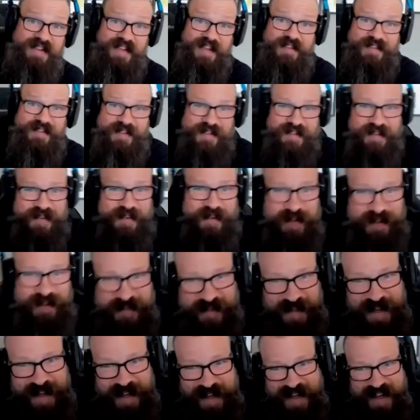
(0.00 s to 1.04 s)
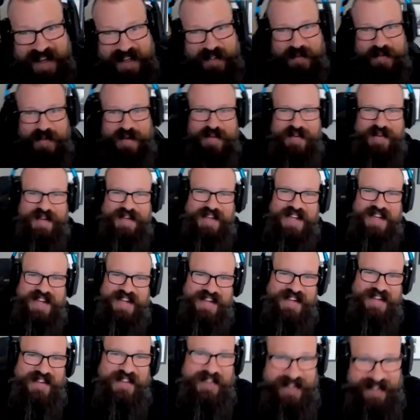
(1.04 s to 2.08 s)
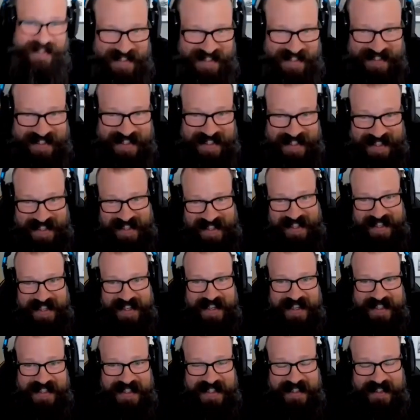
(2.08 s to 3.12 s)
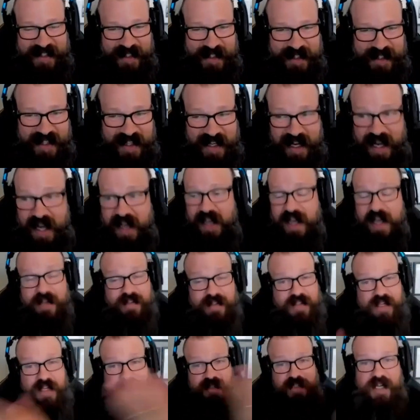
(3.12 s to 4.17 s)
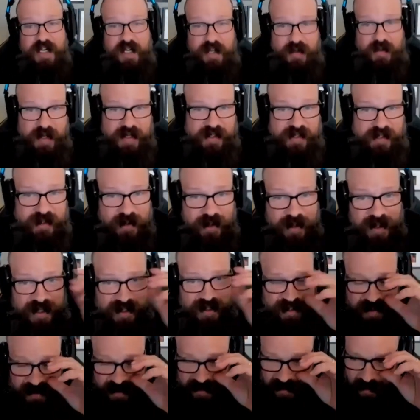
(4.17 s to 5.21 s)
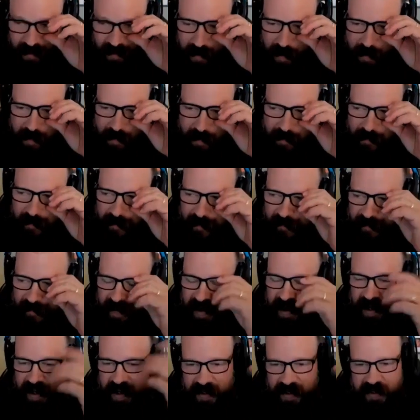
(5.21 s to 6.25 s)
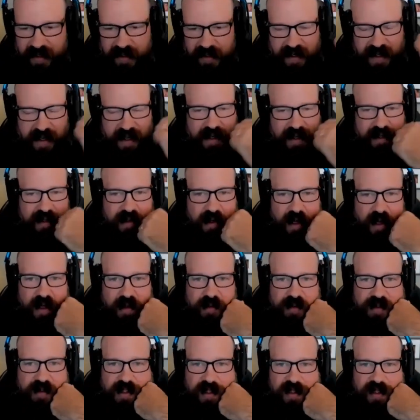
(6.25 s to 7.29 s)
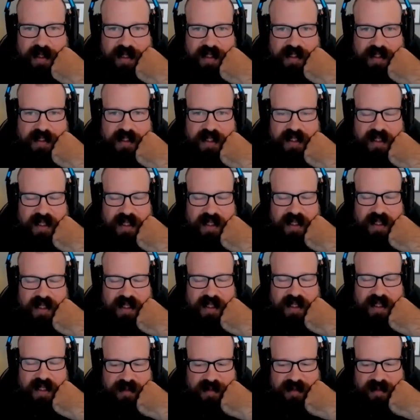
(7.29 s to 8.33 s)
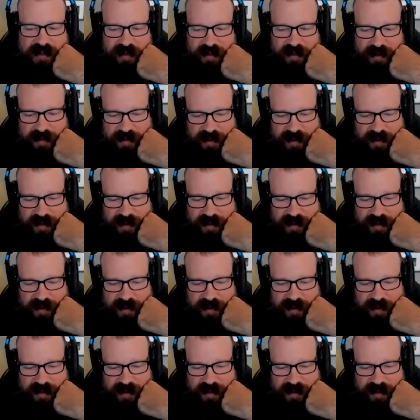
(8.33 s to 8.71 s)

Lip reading: Yeah, that's where we're kind of going, right? That's the trick. I'll share a quick story. So I had a call with a client today who's